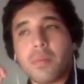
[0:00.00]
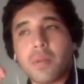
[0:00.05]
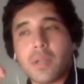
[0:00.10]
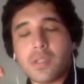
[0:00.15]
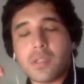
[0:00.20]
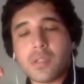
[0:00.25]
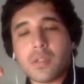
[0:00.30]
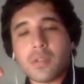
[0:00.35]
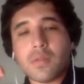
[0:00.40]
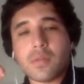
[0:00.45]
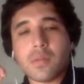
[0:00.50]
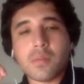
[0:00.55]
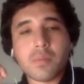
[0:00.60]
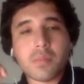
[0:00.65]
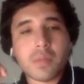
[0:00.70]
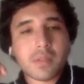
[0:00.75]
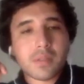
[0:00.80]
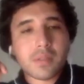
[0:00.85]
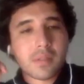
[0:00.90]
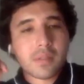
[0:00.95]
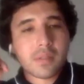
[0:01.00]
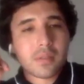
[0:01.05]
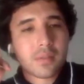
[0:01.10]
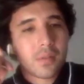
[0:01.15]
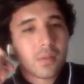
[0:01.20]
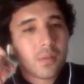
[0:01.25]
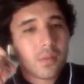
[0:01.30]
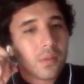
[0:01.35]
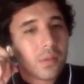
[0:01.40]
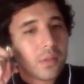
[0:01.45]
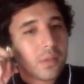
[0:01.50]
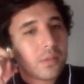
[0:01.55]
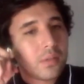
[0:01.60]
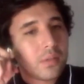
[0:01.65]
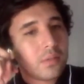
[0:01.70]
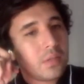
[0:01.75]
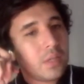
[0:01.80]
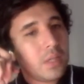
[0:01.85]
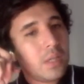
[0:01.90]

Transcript: pressure from business owners